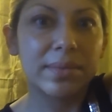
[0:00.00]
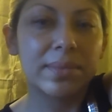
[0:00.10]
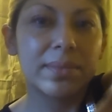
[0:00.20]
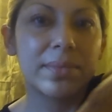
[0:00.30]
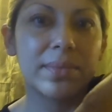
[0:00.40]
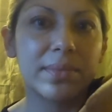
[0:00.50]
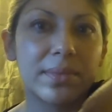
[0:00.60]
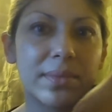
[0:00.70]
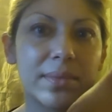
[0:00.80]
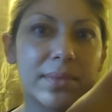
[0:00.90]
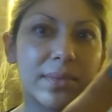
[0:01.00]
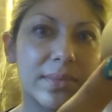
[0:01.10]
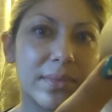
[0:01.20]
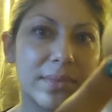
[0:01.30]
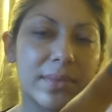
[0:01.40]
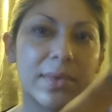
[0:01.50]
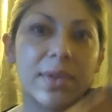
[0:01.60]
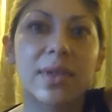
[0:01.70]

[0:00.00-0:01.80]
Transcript: [no speech]